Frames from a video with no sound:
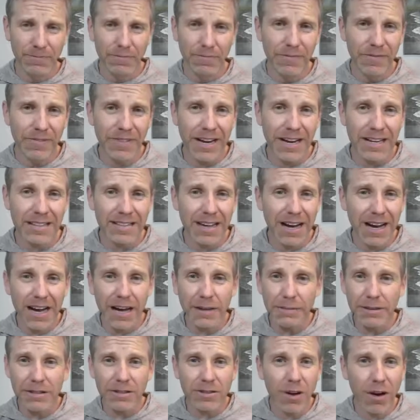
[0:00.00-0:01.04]
Take
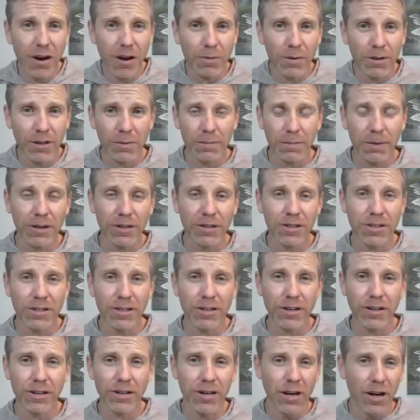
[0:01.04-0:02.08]
time and talk with the person
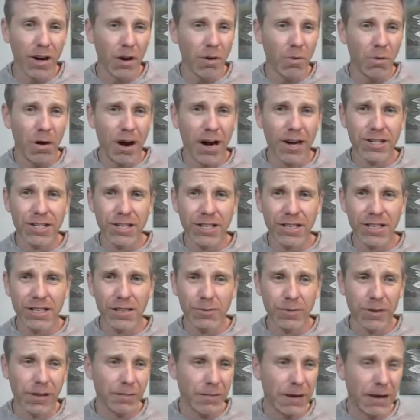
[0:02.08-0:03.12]
you're watching this
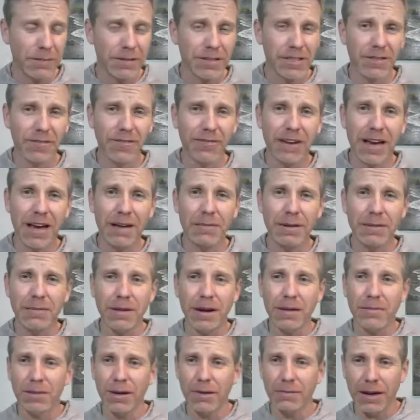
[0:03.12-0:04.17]
with. Maybe it's a family
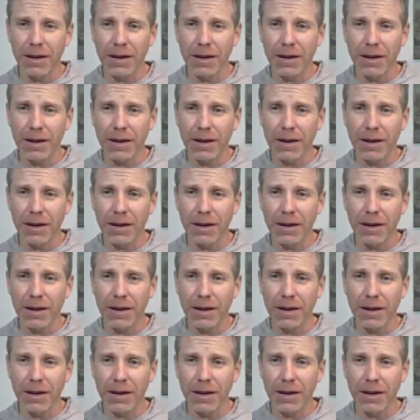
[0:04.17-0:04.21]
member.